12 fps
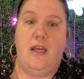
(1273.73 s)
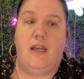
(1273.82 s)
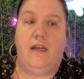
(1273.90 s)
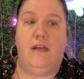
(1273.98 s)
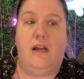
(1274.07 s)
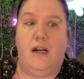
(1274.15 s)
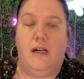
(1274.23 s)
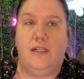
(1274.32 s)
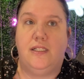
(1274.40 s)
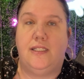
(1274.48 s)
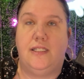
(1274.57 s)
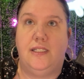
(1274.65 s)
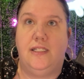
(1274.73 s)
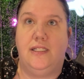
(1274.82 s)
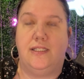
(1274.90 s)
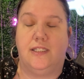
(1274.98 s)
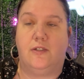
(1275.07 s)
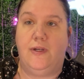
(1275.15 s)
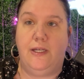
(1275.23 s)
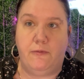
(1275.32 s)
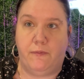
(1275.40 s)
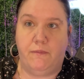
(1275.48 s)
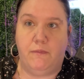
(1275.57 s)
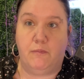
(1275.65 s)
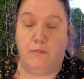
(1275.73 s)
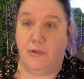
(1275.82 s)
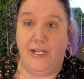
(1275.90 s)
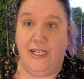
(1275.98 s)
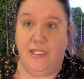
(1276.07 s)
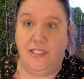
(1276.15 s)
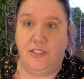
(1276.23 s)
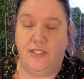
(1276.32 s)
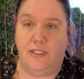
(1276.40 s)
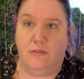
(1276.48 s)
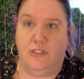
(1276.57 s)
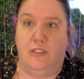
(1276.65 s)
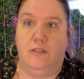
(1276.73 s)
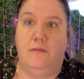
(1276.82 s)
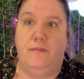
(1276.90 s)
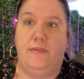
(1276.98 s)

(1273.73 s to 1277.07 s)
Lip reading: NARS is a great brand in general.